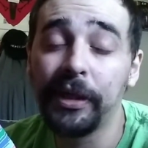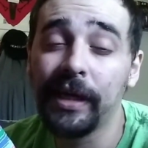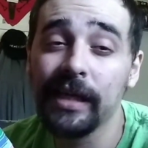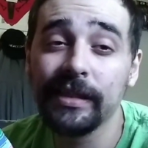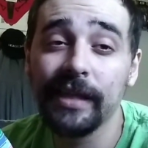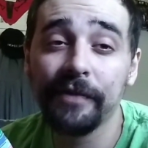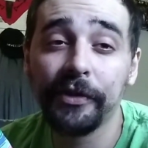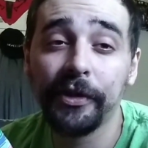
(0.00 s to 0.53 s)
you
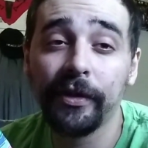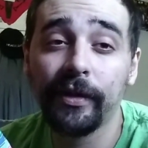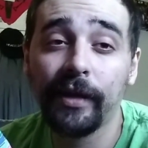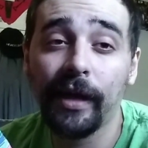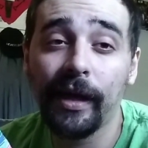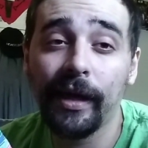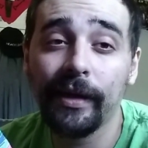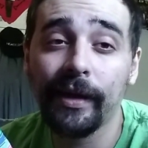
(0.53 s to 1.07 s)
guys have a good
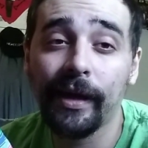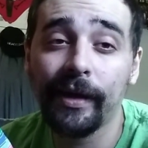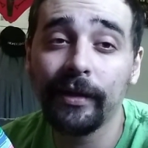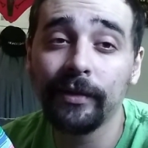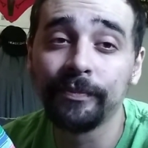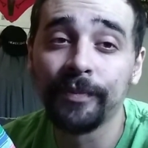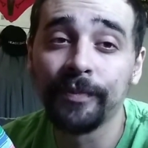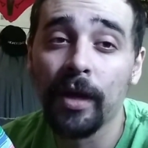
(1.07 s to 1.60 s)
day,
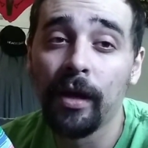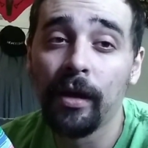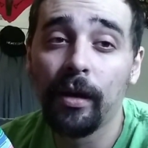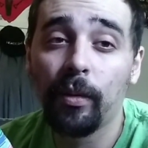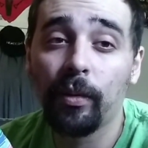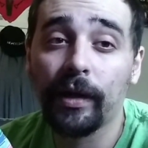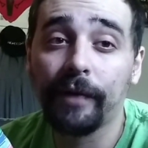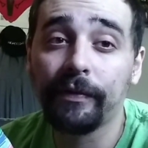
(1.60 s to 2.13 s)
night,
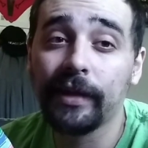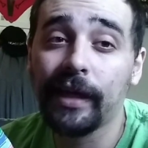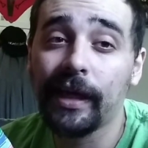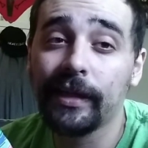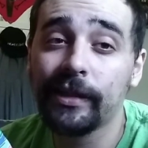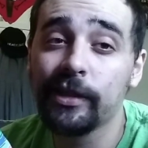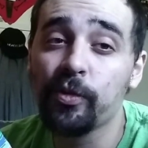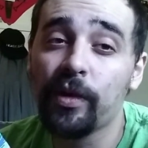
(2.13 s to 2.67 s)
whatever
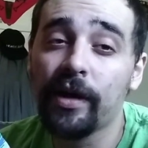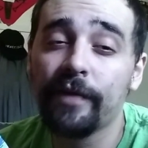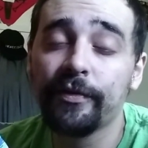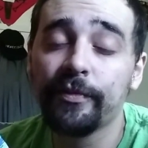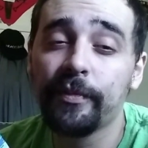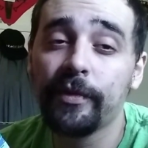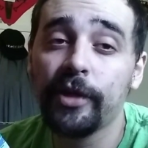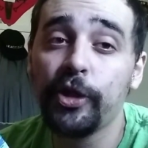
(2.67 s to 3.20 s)
that is,
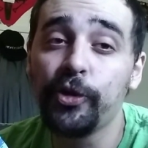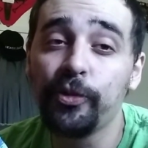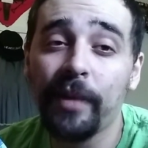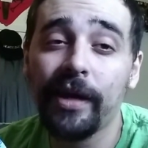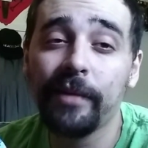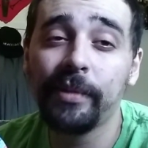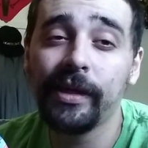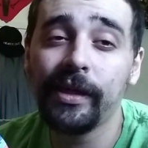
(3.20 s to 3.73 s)
wherever you
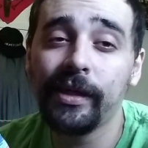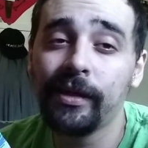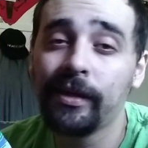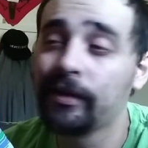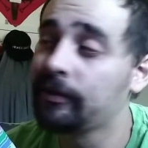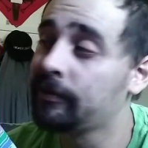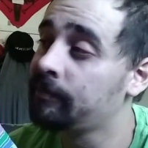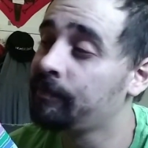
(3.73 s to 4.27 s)
may be.
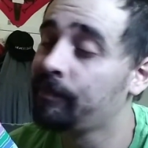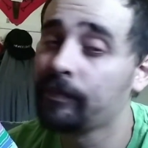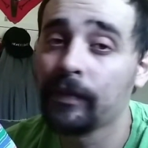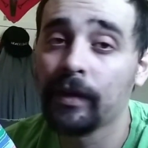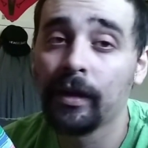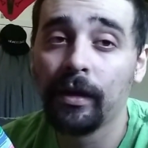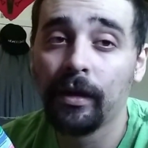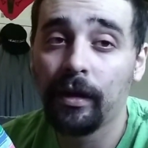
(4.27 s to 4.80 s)

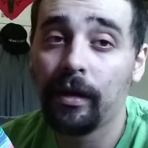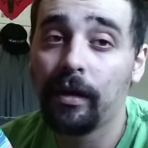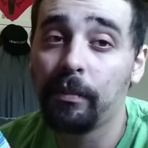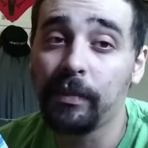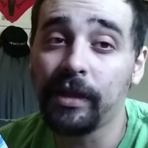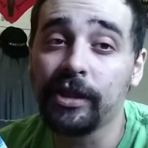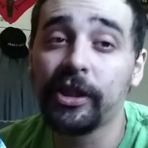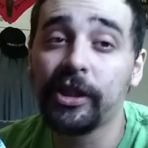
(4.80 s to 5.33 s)

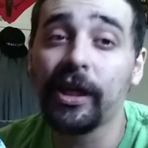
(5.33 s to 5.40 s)
Me and